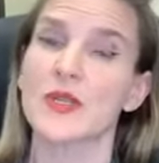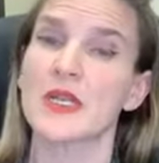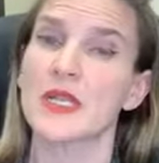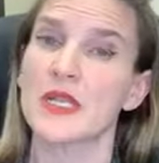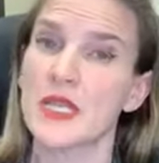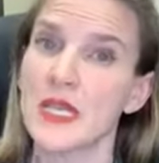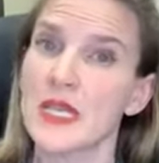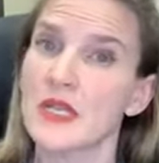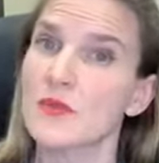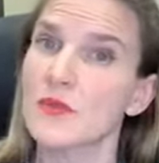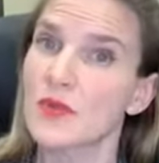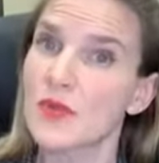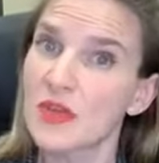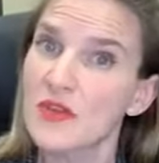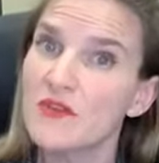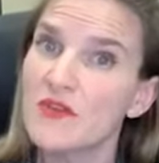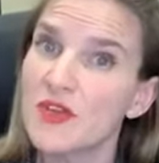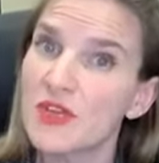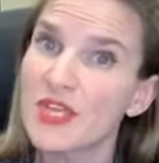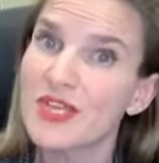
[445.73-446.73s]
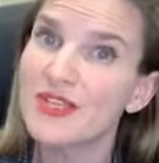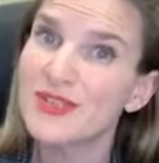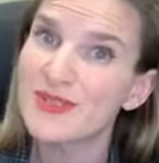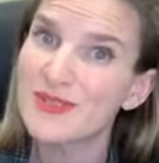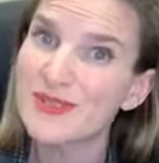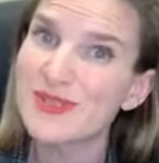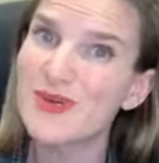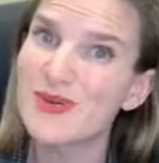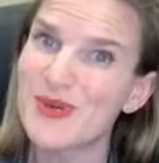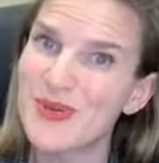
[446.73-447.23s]
And again, we're in very
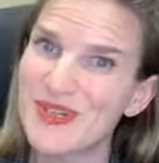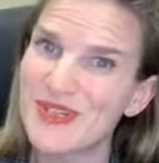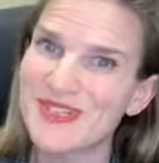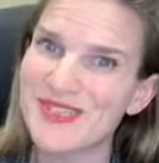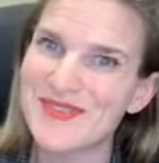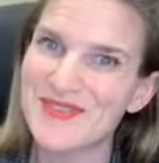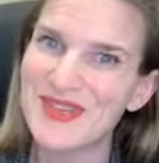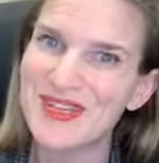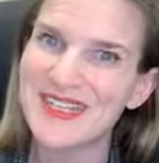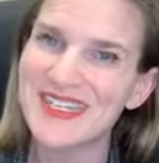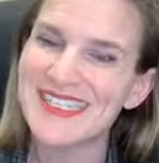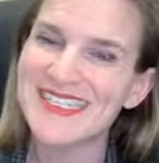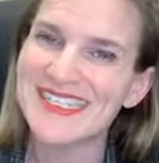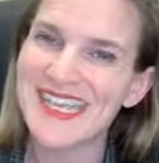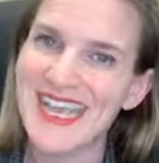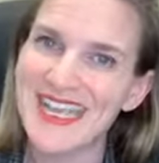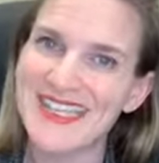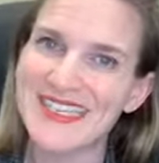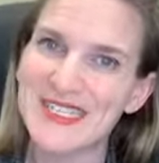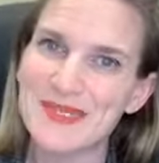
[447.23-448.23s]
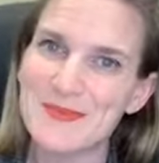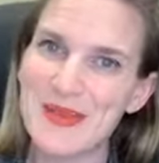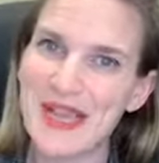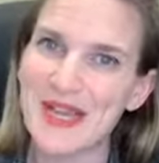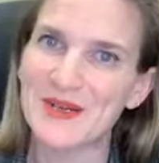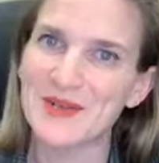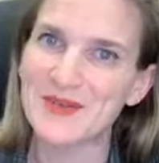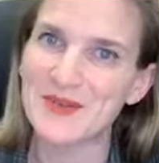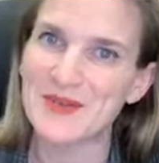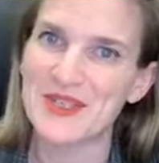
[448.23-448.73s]
close quarters, very tightly
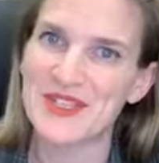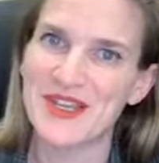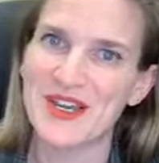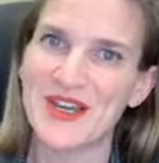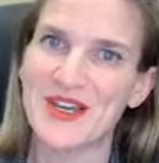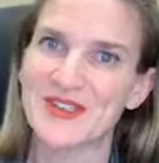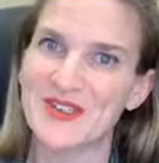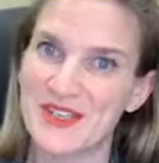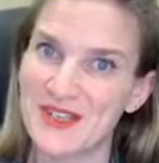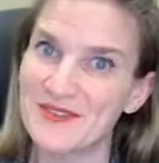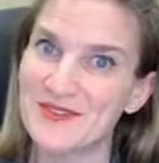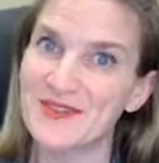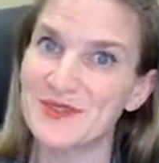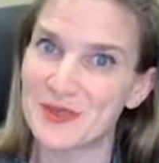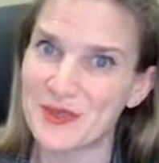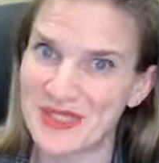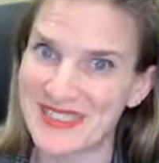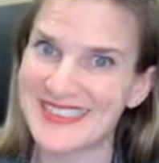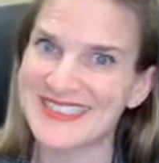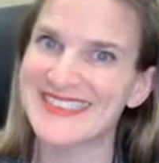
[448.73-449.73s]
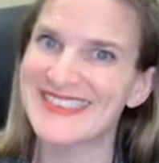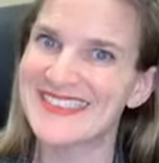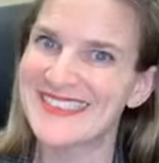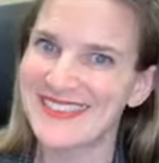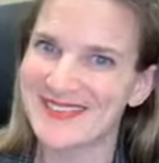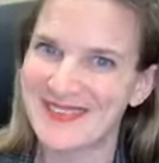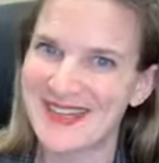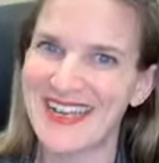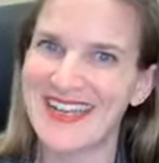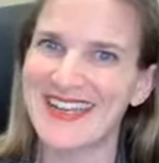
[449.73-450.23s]
bound with our loved
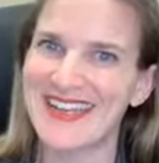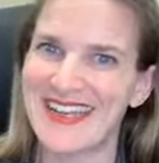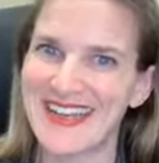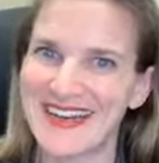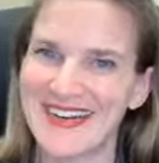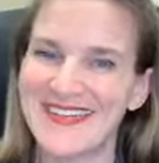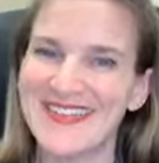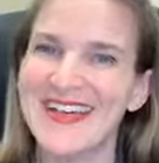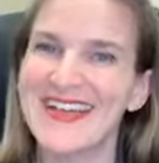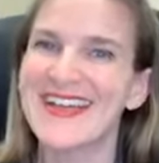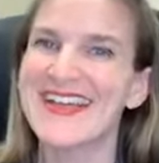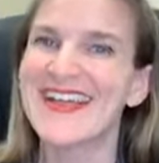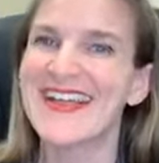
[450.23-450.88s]
ones right now.